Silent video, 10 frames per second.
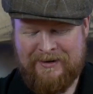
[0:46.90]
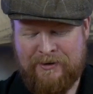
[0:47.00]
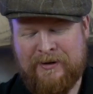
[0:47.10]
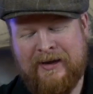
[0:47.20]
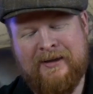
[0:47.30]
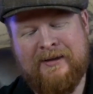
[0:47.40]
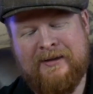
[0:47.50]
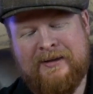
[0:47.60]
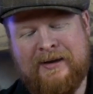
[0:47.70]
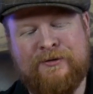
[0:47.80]
Okay,
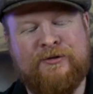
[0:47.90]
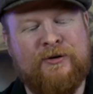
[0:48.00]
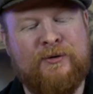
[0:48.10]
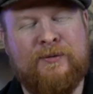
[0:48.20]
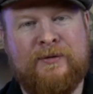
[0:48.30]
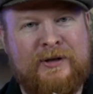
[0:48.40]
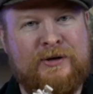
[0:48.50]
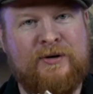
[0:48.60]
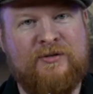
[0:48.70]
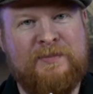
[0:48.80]
yep, so
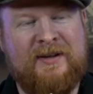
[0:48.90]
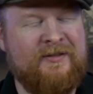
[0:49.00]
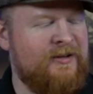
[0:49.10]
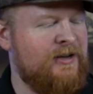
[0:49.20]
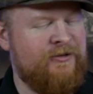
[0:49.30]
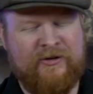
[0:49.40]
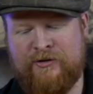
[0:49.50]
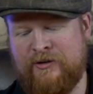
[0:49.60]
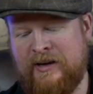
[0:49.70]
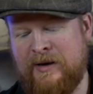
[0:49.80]
USB-C
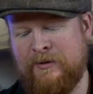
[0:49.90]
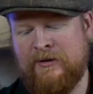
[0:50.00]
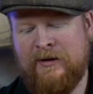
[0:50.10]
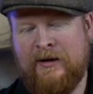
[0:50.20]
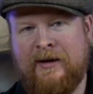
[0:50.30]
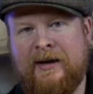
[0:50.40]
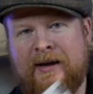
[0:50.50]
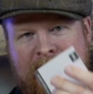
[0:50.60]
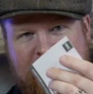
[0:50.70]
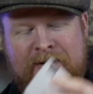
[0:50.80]
charging cable
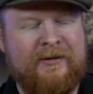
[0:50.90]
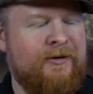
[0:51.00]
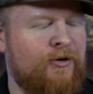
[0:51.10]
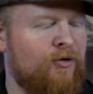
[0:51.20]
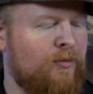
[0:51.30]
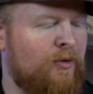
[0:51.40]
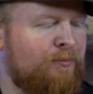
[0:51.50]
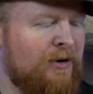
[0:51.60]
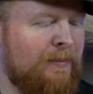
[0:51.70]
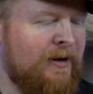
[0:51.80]
and your normal
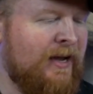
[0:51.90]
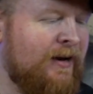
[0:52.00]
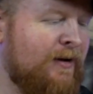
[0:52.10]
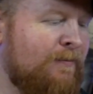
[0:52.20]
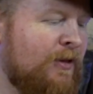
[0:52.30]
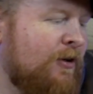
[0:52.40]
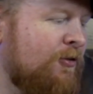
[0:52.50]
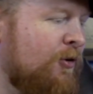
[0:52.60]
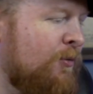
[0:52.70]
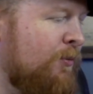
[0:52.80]
propaganda.
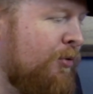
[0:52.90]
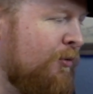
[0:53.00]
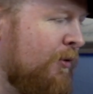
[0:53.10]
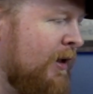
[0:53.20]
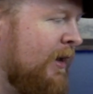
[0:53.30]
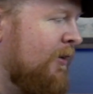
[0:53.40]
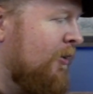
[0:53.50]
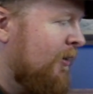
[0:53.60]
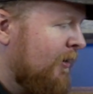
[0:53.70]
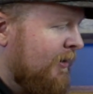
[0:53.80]
So we'll throw that
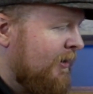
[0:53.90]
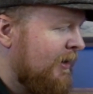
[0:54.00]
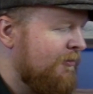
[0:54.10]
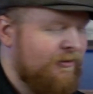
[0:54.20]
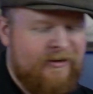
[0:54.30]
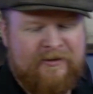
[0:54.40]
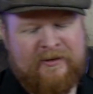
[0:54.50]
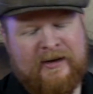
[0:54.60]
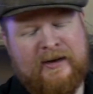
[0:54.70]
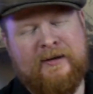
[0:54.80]
all off to the
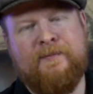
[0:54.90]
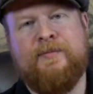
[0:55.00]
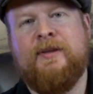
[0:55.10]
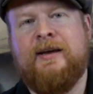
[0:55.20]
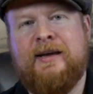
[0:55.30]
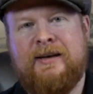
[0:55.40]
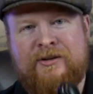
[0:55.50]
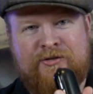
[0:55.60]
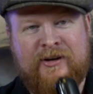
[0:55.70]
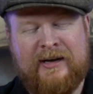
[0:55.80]
side and
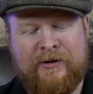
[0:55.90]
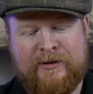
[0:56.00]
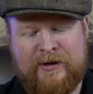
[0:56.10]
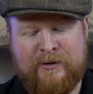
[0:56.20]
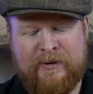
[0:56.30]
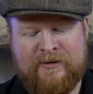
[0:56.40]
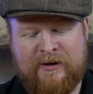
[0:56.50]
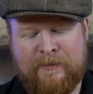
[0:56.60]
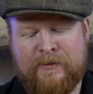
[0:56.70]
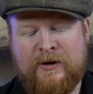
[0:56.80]
check out the earbuds
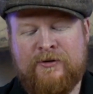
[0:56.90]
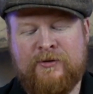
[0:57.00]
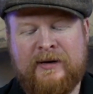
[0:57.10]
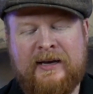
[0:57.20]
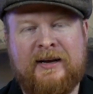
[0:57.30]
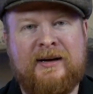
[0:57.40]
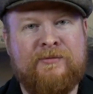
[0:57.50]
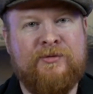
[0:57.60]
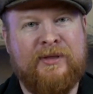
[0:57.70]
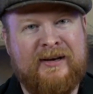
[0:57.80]
here. So again, it
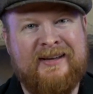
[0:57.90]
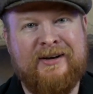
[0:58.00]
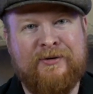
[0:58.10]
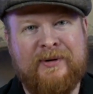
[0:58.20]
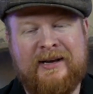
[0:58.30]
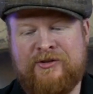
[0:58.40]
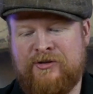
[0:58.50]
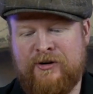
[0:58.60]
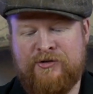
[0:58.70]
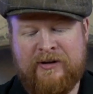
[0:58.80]
comes with an integrated
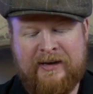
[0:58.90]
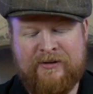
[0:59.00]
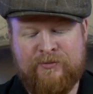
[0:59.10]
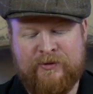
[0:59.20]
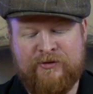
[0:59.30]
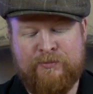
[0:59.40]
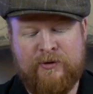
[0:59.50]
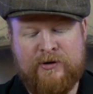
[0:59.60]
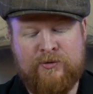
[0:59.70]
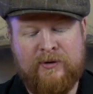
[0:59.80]
charging case, which is
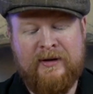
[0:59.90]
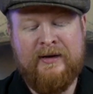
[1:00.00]
pretty cool.